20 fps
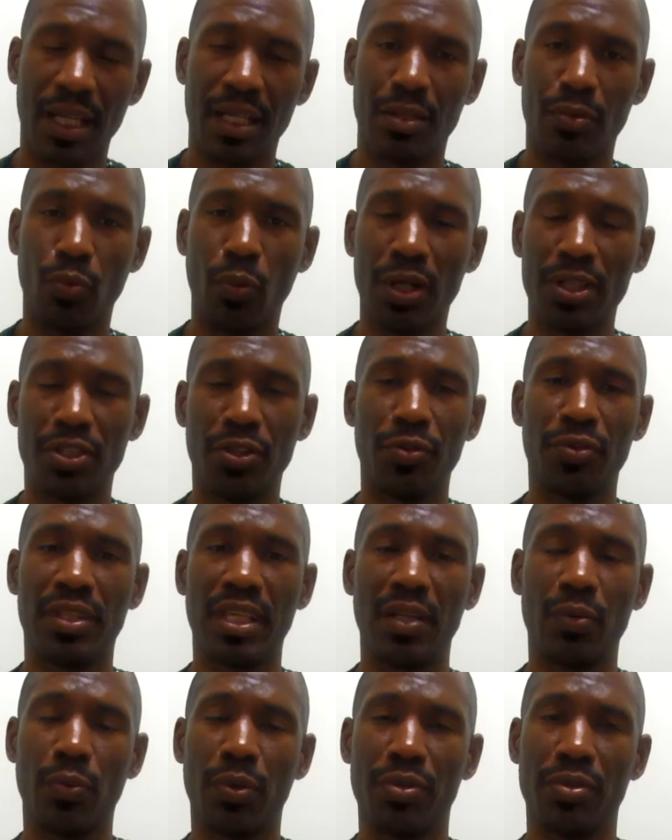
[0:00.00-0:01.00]
And what do you
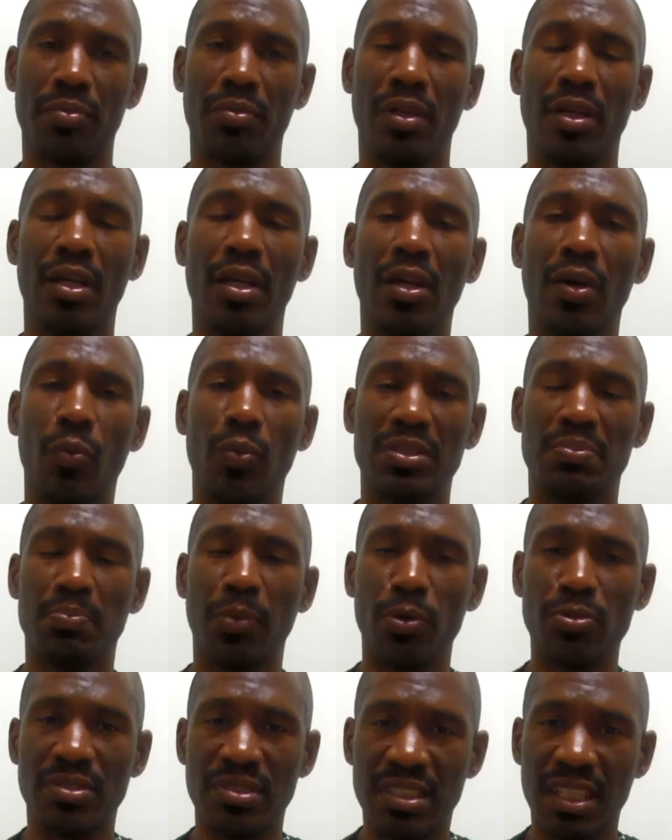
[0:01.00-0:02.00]
think was
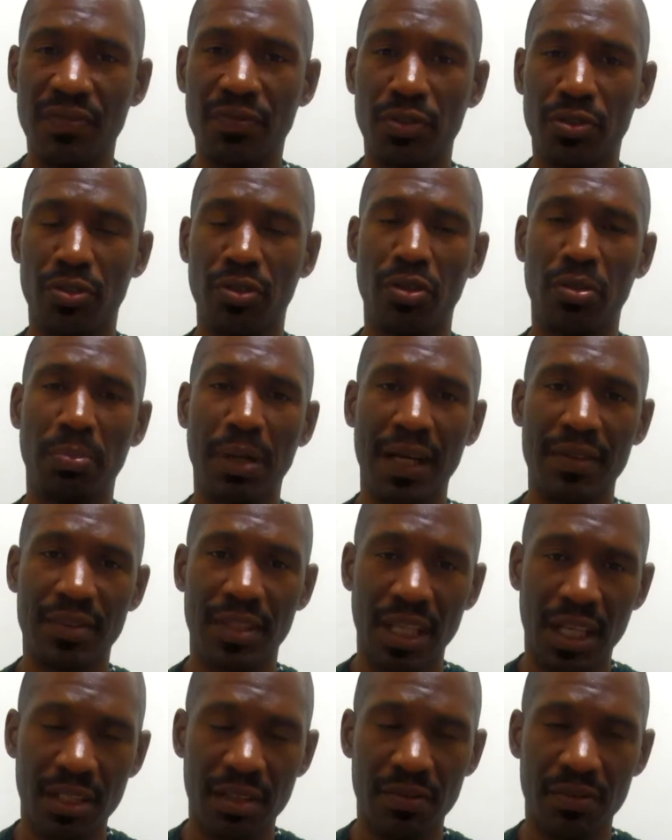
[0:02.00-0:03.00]
most difficult about the
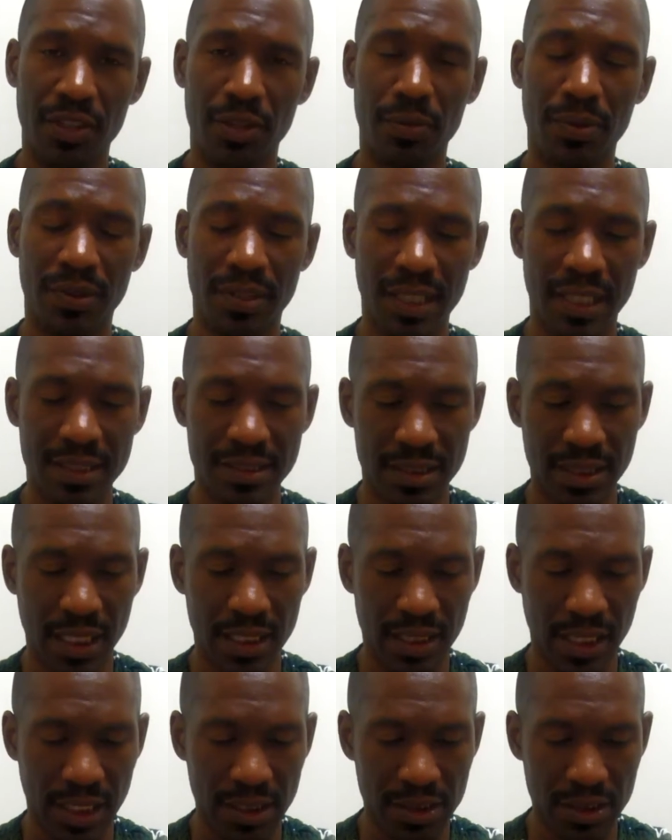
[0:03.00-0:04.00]
interview and things of
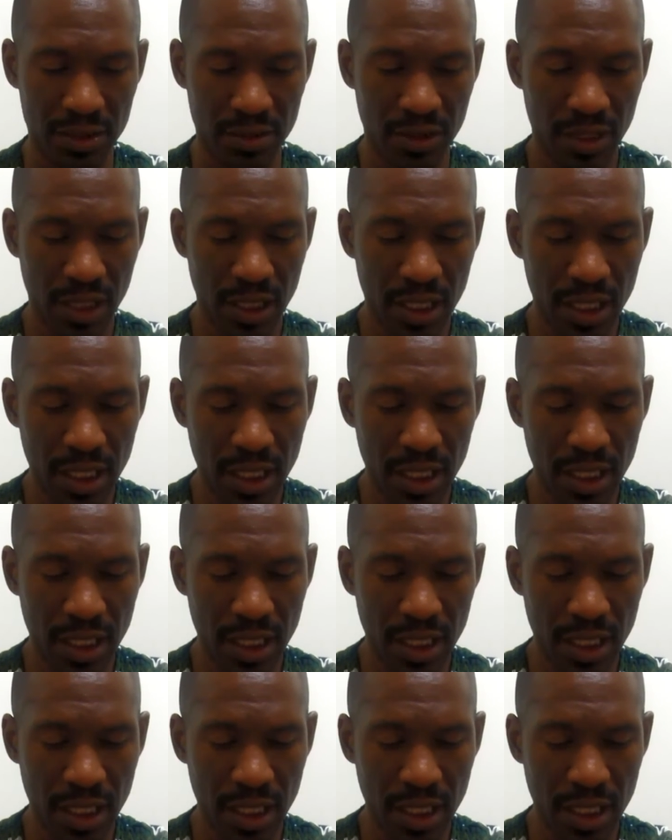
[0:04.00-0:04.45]
that nature?